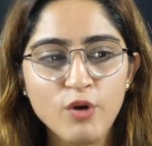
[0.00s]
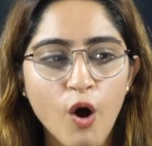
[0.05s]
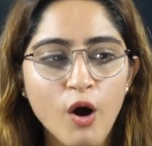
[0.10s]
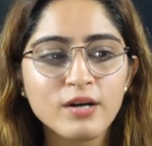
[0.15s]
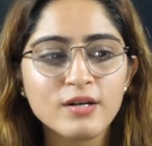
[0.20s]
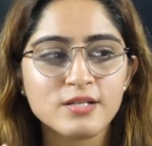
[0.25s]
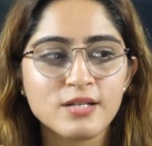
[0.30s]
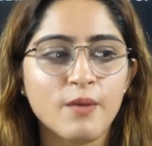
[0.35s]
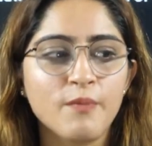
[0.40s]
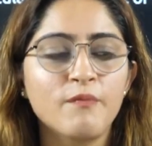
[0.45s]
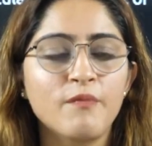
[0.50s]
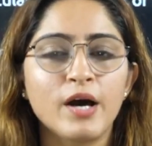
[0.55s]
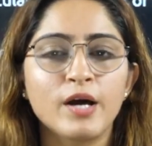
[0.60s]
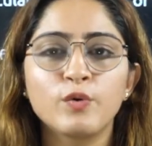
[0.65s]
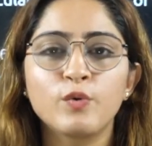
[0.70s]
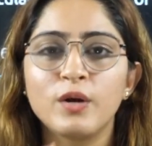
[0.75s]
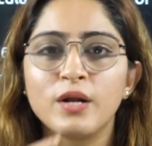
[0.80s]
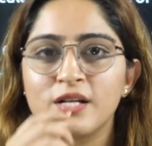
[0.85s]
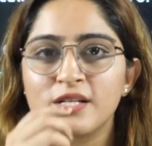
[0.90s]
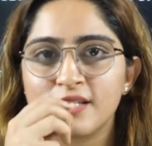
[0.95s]
someone who
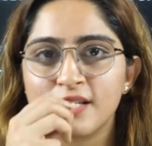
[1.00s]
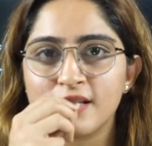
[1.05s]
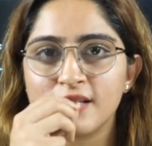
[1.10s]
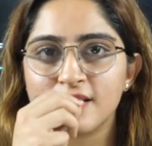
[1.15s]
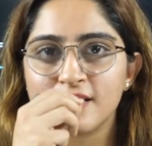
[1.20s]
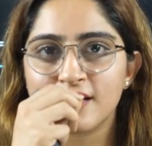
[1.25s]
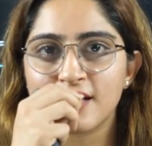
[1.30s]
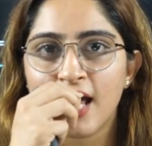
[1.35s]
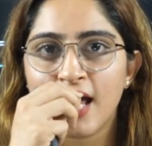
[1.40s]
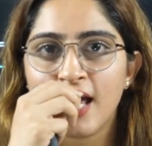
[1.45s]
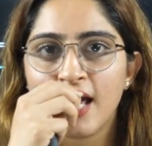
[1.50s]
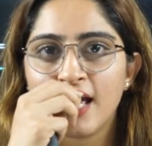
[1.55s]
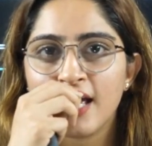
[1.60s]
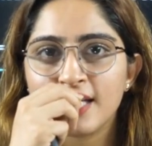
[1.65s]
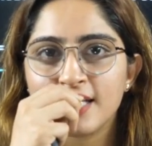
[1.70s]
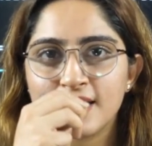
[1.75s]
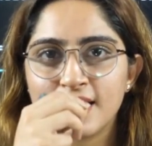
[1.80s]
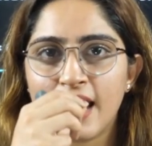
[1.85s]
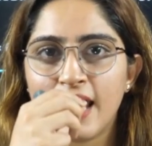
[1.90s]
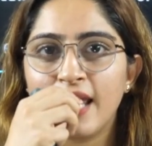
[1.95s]
will just
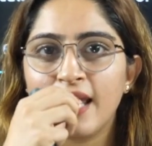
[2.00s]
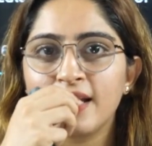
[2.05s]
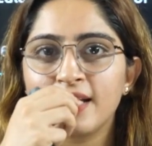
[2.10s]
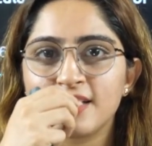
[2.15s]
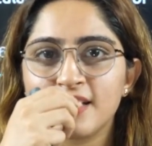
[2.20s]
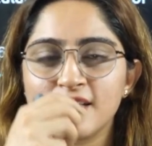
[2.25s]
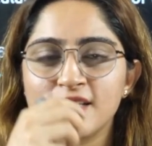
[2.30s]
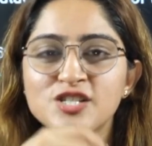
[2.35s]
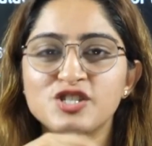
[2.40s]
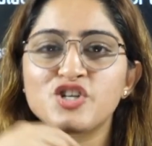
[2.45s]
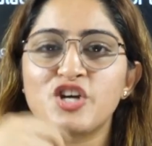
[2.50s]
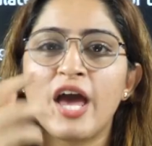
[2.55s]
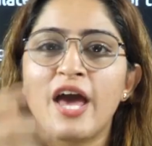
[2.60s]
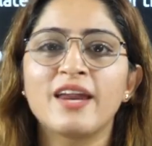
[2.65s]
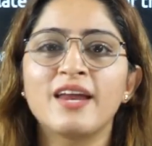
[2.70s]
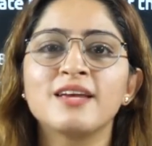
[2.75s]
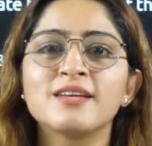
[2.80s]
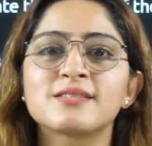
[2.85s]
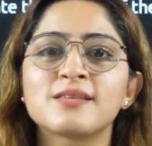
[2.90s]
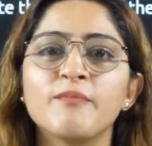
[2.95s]
saying, just
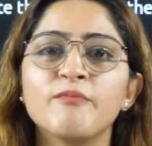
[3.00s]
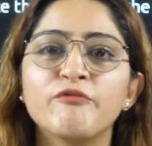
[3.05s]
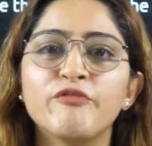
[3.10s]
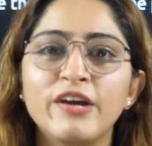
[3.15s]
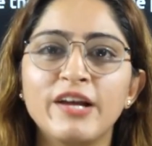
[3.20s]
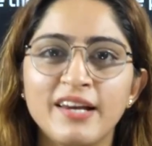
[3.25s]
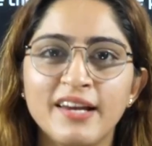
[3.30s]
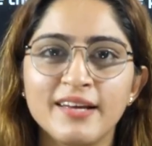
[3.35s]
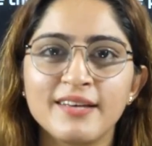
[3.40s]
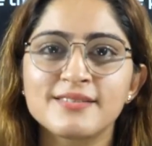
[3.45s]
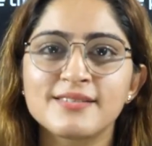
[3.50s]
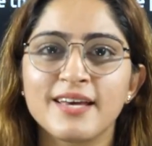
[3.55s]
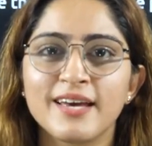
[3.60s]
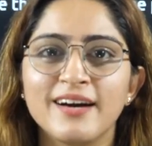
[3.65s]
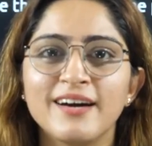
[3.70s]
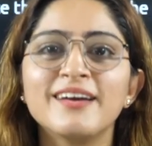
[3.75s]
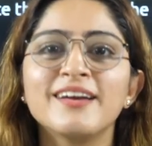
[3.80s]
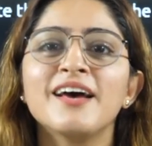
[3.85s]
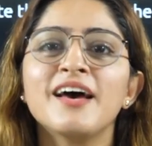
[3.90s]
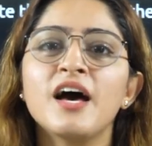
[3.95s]
sharing some feelings
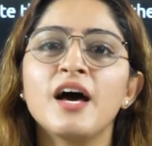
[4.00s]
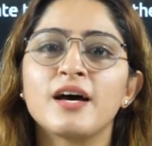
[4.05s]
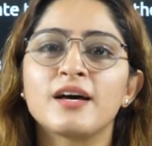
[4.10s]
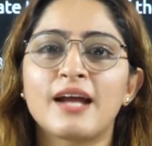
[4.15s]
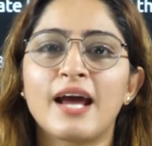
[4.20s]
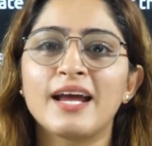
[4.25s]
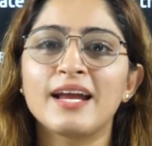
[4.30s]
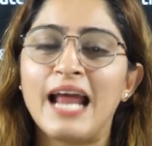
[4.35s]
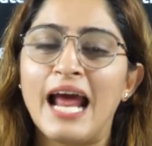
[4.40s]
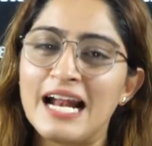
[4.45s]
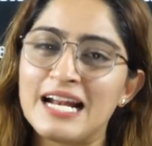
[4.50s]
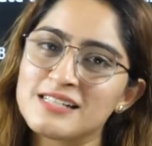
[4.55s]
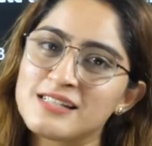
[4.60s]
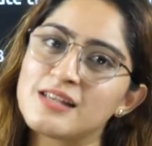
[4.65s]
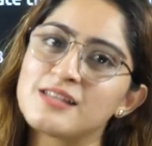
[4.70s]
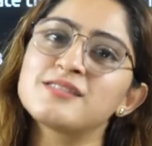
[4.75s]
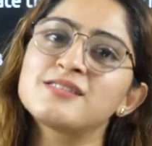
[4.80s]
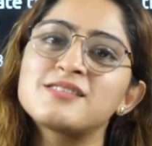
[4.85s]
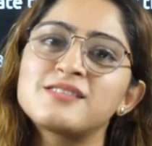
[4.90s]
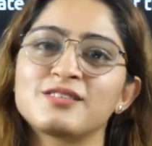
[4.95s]
here, right, and
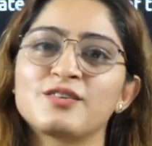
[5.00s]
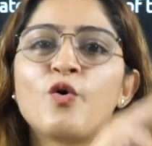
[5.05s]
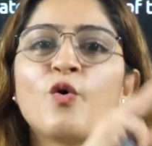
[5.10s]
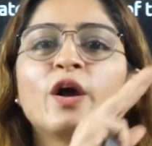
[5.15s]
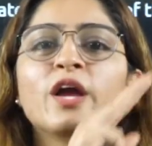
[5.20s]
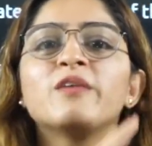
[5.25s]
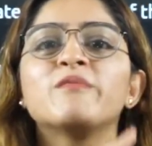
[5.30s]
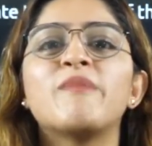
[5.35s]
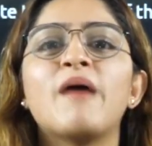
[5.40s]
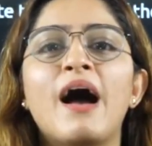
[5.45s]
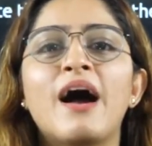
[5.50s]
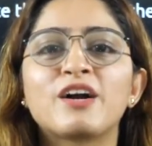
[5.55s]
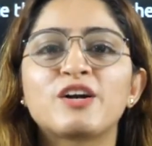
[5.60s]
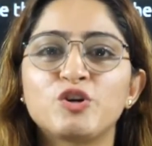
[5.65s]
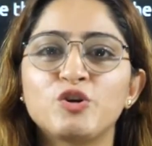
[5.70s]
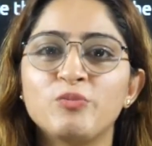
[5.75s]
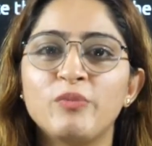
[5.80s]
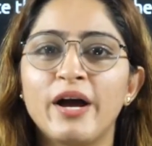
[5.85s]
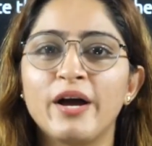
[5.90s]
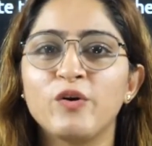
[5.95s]
just going back to
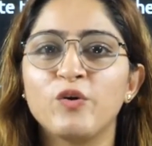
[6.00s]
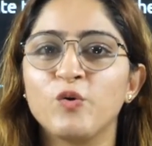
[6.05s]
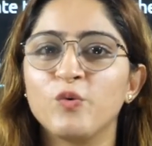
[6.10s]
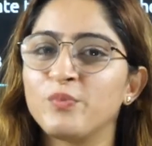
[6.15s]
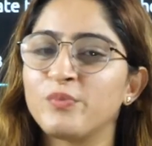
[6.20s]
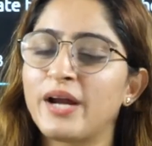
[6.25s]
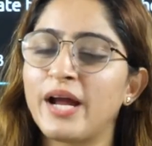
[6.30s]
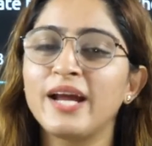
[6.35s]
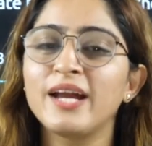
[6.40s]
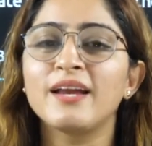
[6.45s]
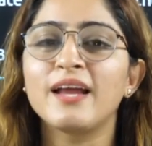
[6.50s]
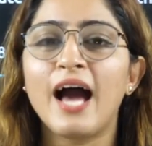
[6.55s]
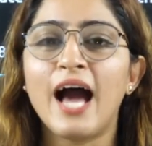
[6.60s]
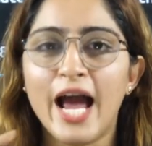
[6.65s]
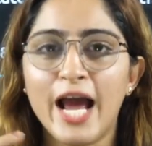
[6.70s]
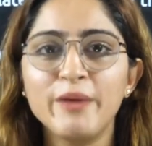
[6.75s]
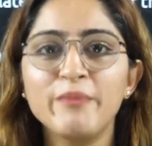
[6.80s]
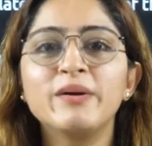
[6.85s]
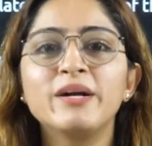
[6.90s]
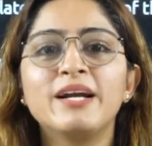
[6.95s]
my home, right? I
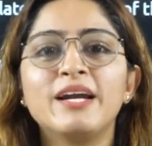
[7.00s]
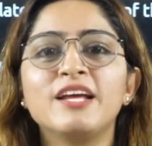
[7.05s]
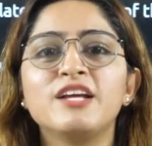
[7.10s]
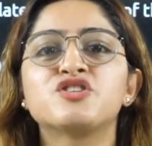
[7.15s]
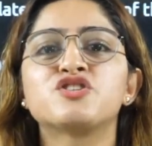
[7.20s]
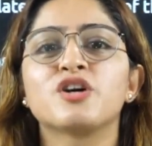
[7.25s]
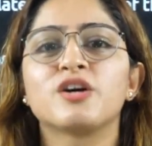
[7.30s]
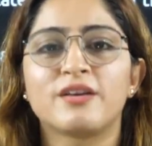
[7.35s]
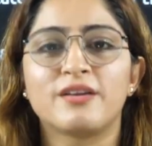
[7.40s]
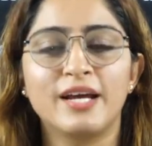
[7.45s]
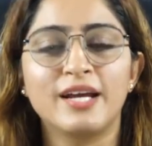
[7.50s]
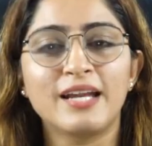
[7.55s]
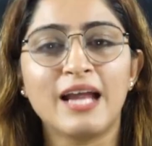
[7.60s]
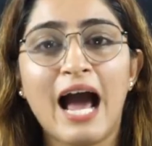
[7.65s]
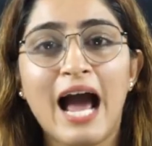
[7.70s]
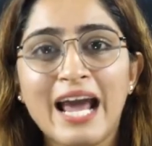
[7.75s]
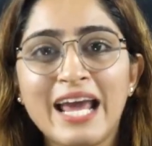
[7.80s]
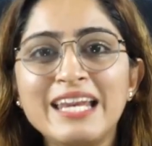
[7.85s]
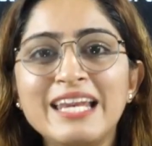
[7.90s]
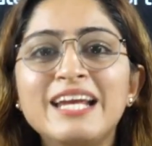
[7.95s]
am a teacher, right?
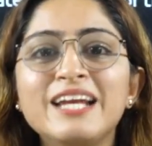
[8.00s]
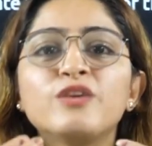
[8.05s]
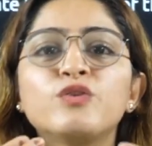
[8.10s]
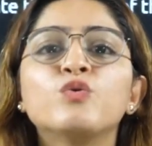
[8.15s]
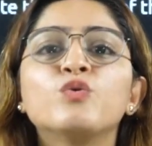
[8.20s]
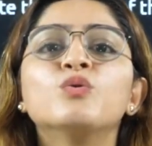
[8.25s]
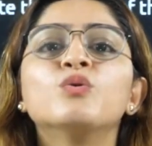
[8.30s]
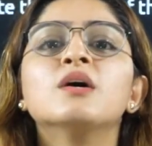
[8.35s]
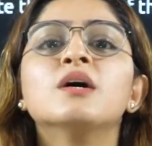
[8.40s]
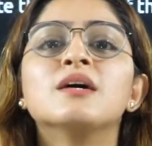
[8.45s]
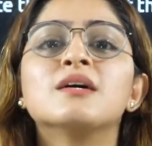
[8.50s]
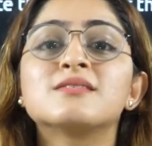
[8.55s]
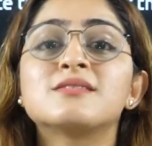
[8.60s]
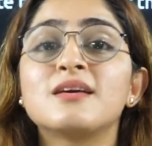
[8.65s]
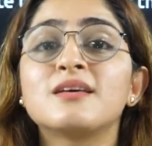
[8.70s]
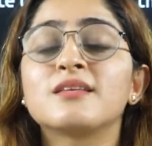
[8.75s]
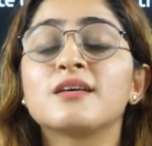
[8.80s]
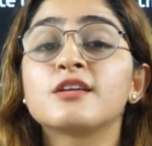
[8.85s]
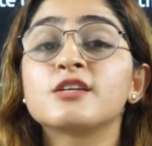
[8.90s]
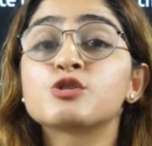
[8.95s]
I need to see
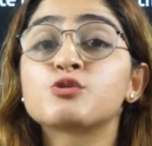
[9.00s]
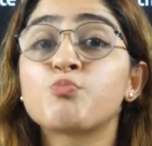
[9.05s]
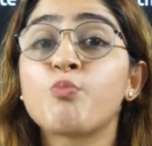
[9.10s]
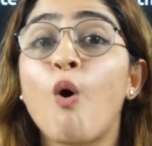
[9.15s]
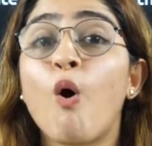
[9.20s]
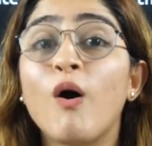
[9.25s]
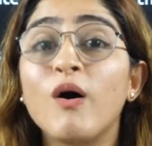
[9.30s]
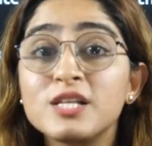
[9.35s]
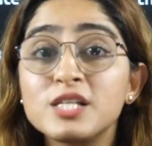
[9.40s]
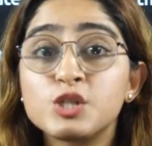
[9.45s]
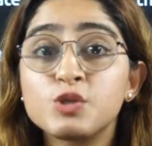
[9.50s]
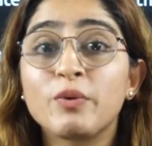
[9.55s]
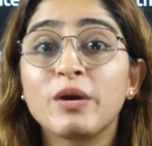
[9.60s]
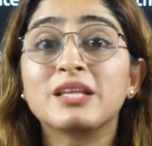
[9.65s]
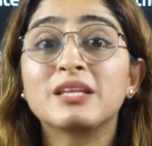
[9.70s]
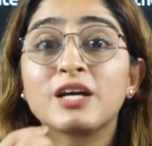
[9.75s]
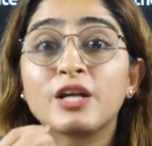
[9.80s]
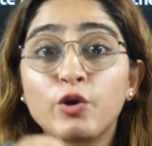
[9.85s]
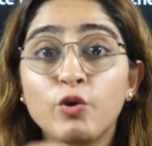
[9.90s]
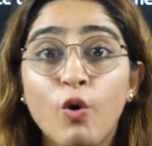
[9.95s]
the response whether
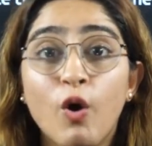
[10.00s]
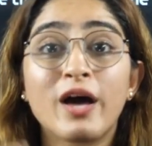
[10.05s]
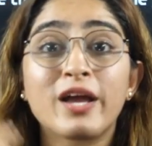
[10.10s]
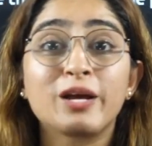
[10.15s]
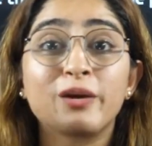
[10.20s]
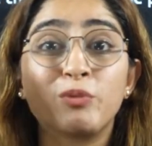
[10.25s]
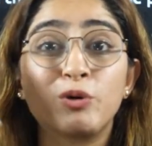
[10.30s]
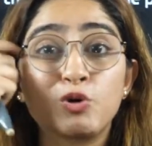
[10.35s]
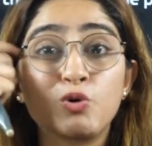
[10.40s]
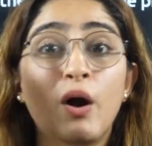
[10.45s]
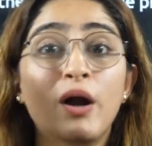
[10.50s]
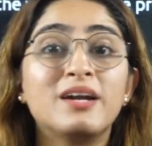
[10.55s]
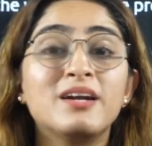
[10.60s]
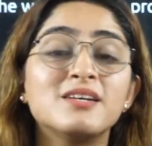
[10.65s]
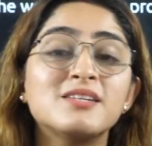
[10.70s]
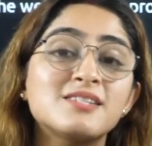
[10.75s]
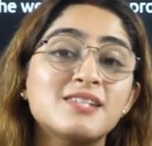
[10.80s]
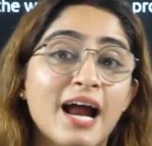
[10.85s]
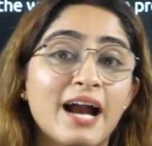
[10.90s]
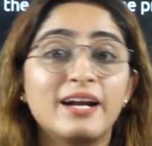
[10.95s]
you are able to
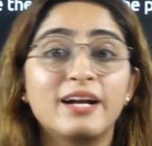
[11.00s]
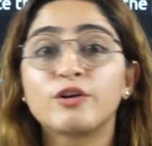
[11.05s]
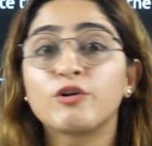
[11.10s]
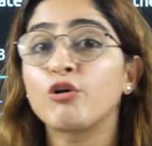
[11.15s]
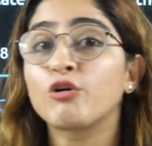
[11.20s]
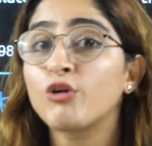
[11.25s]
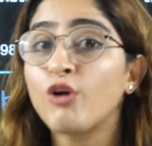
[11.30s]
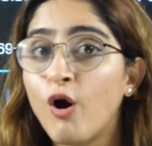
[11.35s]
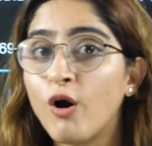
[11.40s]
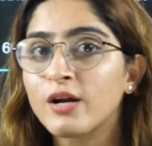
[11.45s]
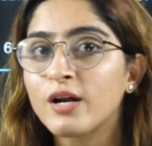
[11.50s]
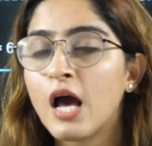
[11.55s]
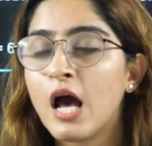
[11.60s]
understand it or not.